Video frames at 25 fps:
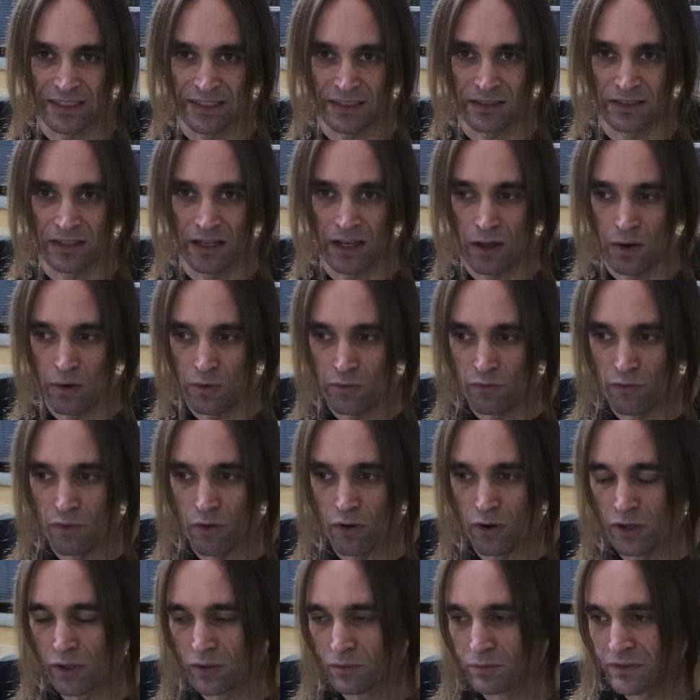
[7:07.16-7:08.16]
at loud
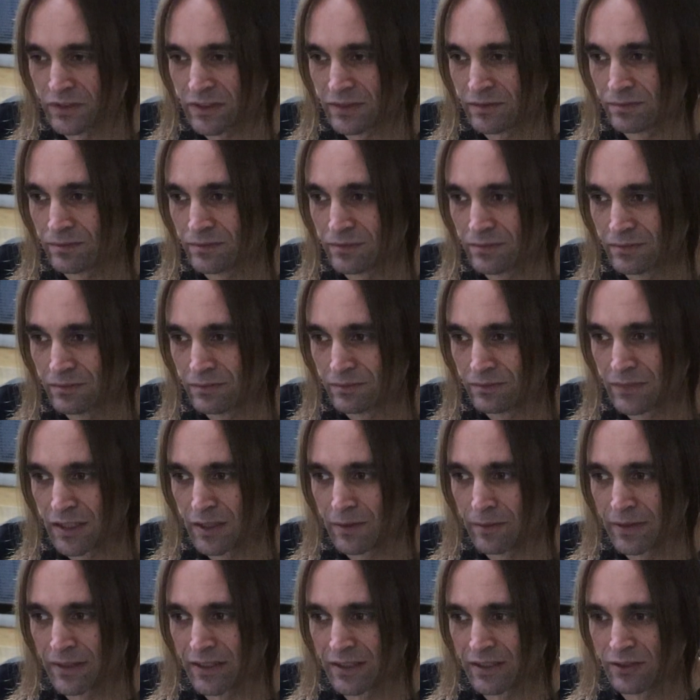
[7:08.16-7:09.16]
volumes,
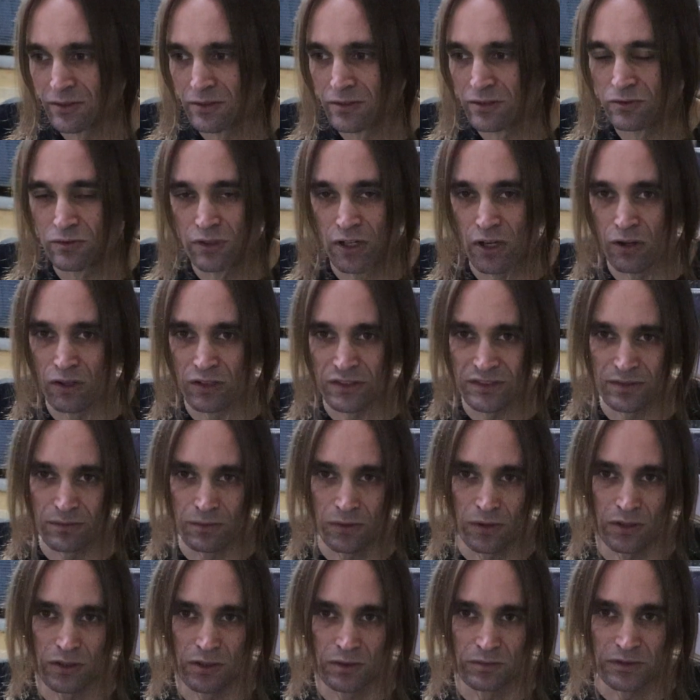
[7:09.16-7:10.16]
maybe at rehearsal
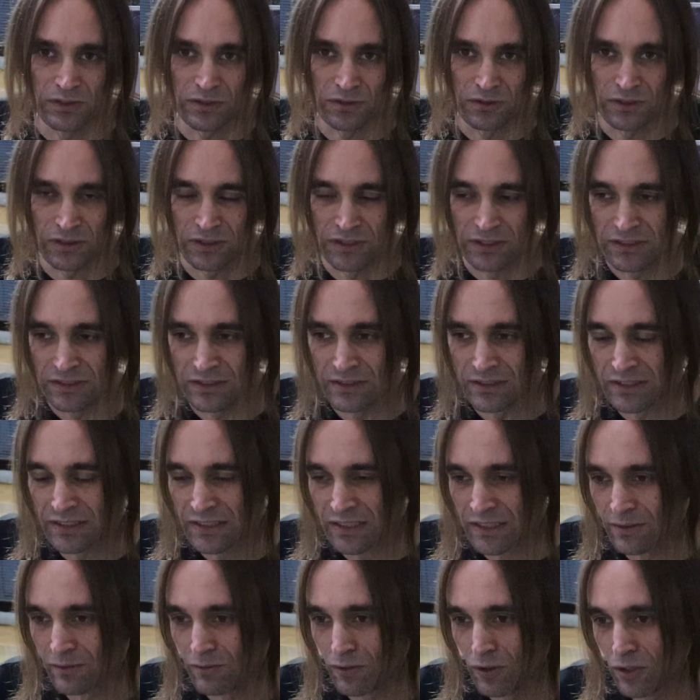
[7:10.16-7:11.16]
volumes or at
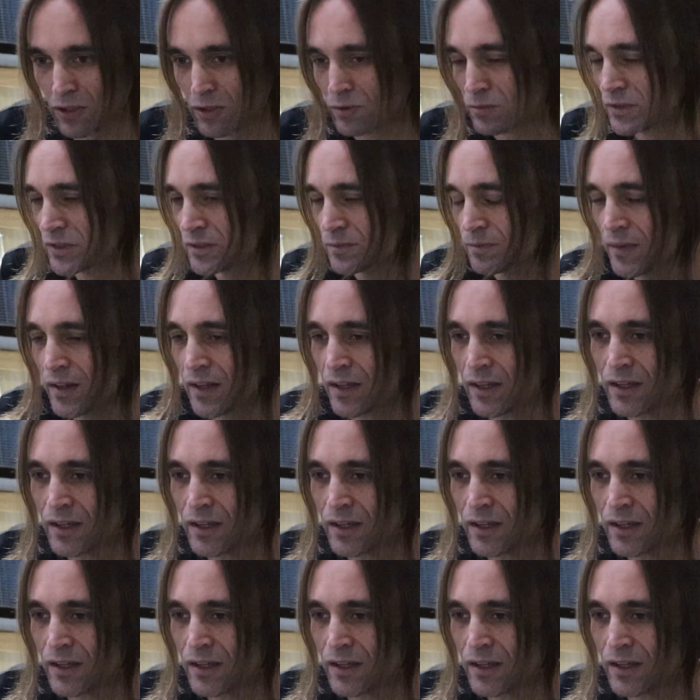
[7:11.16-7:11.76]
gig volumes,